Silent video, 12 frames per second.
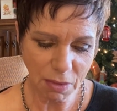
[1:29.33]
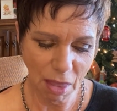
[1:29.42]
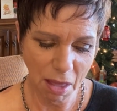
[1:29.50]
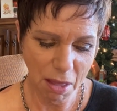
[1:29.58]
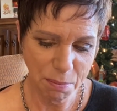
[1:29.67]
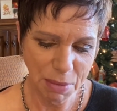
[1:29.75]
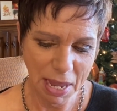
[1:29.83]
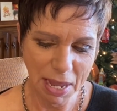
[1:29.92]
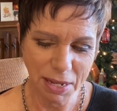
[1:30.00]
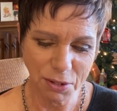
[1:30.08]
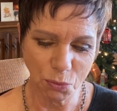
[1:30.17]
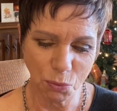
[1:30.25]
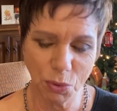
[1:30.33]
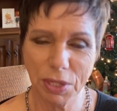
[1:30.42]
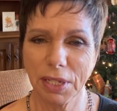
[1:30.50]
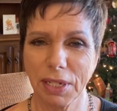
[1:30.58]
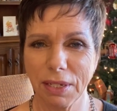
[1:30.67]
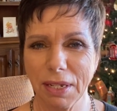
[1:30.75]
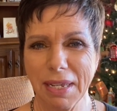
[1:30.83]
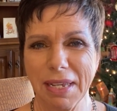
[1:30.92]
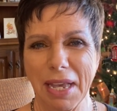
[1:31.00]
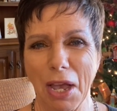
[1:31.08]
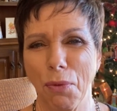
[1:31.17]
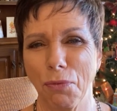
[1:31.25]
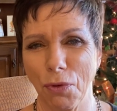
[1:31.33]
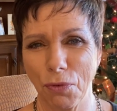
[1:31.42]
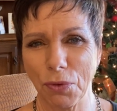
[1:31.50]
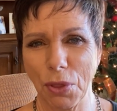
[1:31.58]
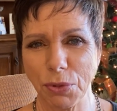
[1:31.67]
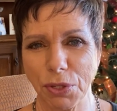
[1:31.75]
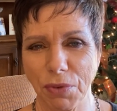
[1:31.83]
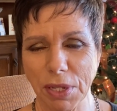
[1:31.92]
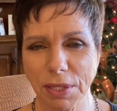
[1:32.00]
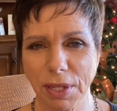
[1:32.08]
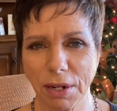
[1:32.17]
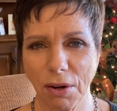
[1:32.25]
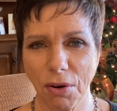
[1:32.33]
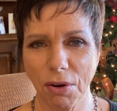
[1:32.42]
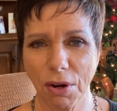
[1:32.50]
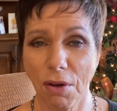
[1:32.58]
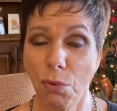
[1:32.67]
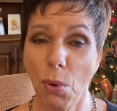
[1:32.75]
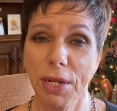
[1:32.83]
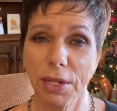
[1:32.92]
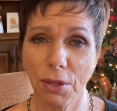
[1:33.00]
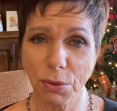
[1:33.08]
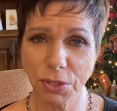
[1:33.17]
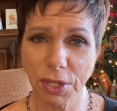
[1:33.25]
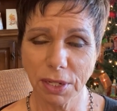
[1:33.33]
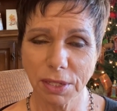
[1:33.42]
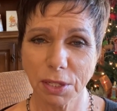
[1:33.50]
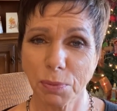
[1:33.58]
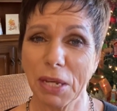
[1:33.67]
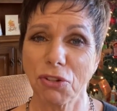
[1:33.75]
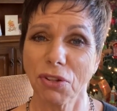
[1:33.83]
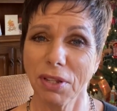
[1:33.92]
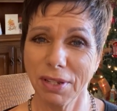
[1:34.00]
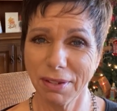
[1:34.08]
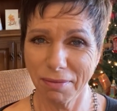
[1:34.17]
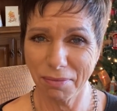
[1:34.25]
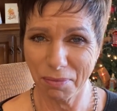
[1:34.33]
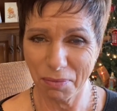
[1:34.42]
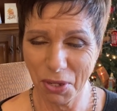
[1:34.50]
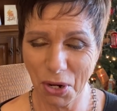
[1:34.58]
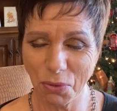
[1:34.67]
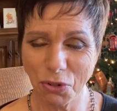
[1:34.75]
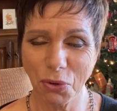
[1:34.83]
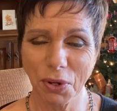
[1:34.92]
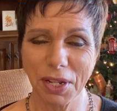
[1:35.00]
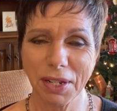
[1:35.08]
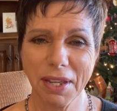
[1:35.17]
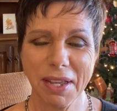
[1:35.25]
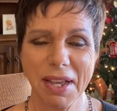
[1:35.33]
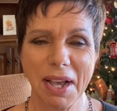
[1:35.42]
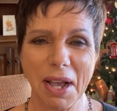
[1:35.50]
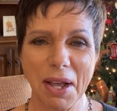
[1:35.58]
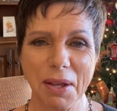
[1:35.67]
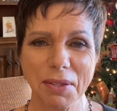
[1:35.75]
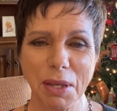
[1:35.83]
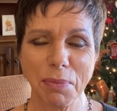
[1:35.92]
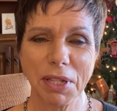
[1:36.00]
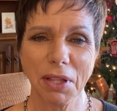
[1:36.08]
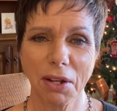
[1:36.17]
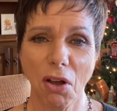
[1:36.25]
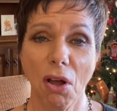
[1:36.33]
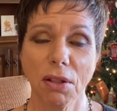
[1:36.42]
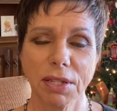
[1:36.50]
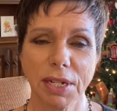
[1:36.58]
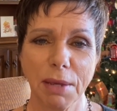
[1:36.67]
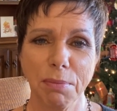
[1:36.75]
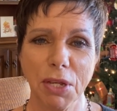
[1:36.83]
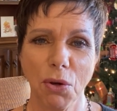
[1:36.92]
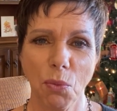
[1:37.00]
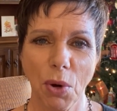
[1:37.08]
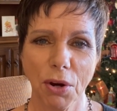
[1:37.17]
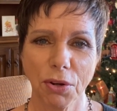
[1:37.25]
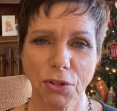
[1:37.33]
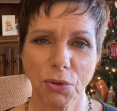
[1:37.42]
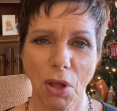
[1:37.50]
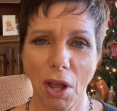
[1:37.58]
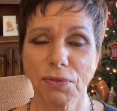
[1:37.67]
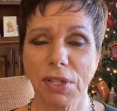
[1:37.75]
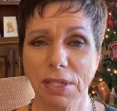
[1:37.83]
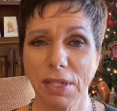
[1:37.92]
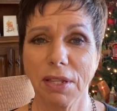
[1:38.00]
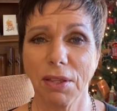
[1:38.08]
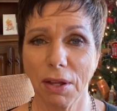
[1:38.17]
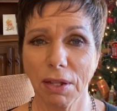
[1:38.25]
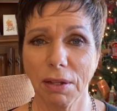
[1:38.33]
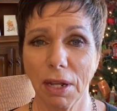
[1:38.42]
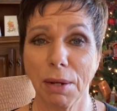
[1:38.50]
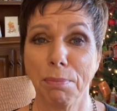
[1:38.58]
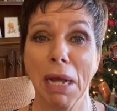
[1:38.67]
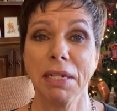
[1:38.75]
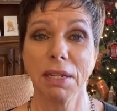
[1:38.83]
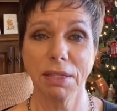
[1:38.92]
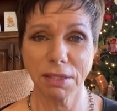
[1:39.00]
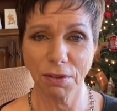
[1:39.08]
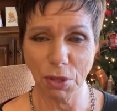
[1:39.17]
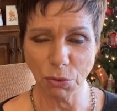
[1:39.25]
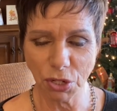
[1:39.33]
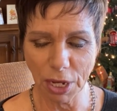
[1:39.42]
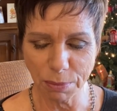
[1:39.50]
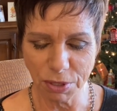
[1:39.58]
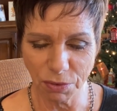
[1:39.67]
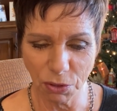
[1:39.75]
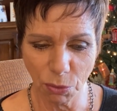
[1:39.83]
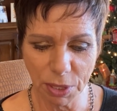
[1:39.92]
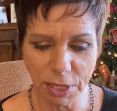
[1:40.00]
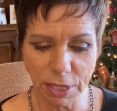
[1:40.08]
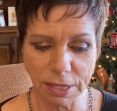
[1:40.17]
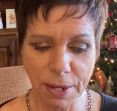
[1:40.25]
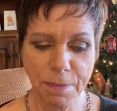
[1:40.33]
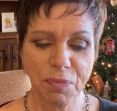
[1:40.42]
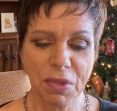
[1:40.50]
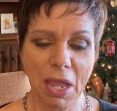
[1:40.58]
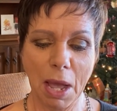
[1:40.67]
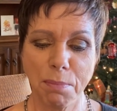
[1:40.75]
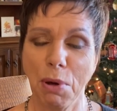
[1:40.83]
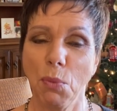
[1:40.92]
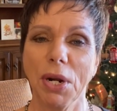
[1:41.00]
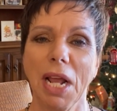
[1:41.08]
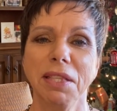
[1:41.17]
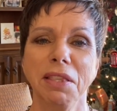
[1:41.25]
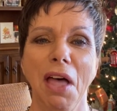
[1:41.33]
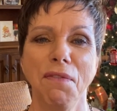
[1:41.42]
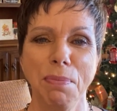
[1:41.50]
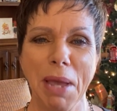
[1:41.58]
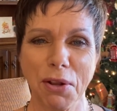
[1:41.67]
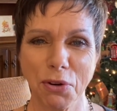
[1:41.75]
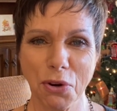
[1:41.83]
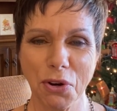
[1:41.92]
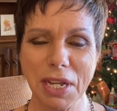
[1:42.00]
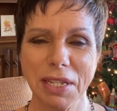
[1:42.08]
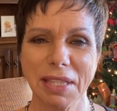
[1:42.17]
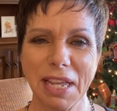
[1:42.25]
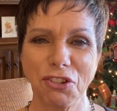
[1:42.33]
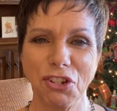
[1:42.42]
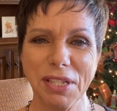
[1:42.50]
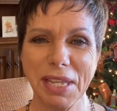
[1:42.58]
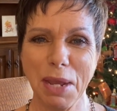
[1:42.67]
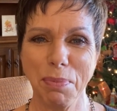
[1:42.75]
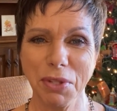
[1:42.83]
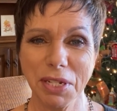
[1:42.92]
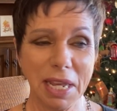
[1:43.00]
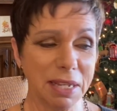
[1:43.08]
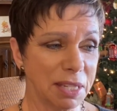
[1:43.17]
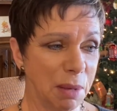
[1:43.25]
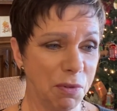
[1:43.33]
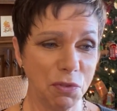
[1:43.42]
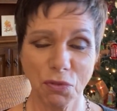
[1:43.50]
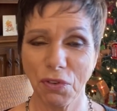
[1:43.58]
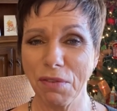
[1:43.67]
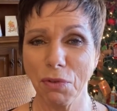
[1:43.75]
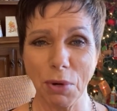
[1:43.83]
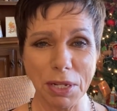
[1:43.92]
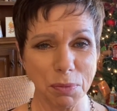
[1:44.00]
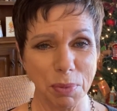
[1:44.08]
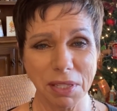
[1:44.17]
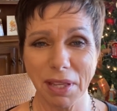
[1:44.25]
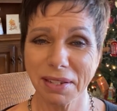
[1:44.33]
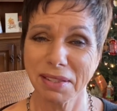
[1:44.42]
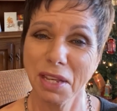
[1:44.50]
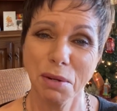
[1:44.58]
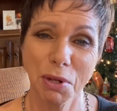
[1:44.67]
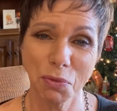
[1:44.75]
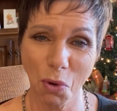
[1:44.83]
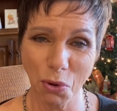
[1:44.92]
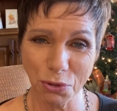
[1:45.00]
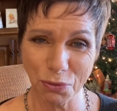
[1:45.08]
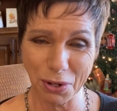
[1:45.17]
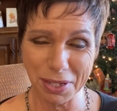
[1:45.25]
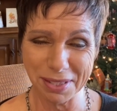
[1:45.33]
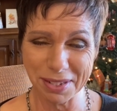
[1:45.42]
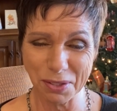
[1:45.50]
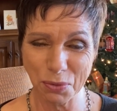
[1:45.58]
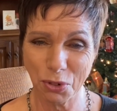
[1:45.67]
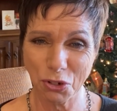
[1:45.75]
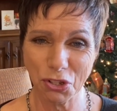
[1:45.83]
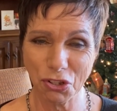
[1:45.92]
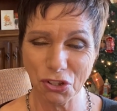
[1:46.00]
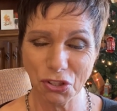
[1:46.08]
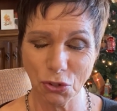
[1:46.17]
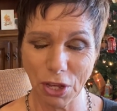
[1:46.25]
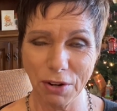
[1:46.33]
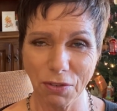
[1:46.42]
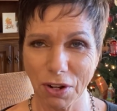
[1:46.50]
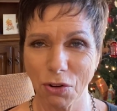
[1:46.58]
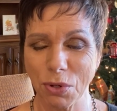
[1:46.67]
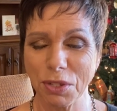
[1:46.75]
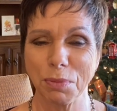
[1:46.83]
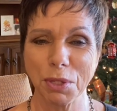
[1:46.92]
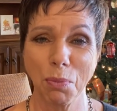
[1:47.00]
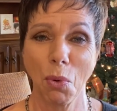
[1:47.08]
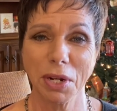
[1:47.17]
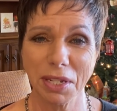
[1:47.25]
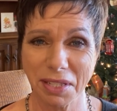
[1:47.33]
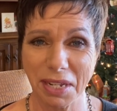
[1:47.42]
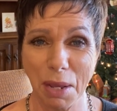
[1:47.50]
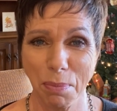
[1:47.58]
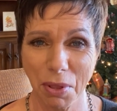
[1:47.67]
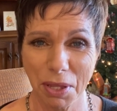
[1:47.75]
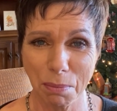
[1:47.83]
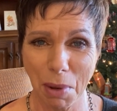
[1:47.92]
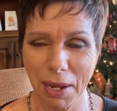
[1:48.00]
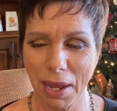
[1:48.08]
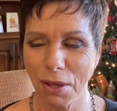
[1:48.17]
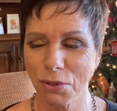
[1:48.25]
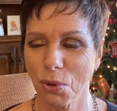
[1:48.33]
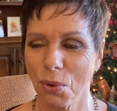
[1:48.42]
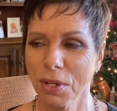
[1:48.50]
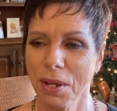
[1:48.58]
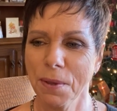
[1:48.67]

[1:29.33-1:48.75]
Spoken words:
And really helpful for those of us that are avoiding those things, especially, during something like a holiday meal where you'll often see an abundance of those types of ingredients. But what I love about her is that she's able to take some of your favorite recipes, like cinnamon rolls, for instance, which is just sort of a Christmas morning staple in my household,